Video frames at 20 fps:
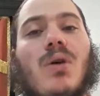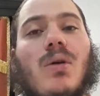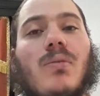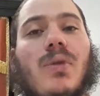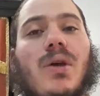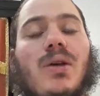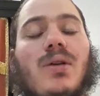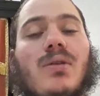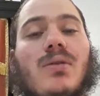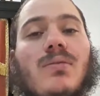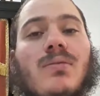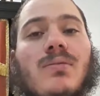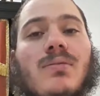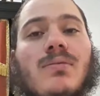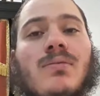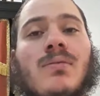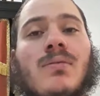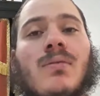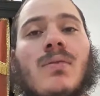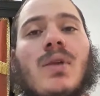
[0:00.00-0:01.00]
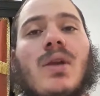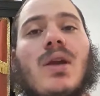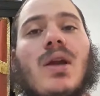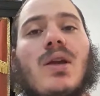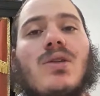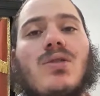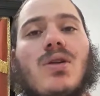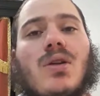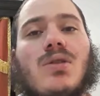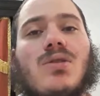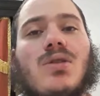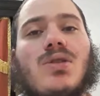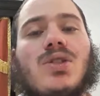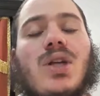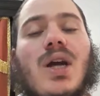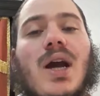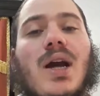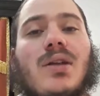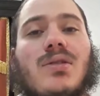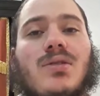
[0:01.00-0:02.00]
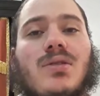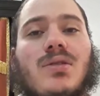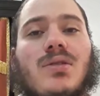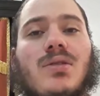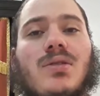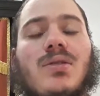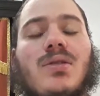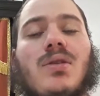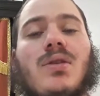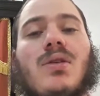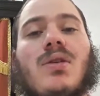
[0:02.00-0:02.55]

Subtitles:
Amen. Chazaras Hashatz,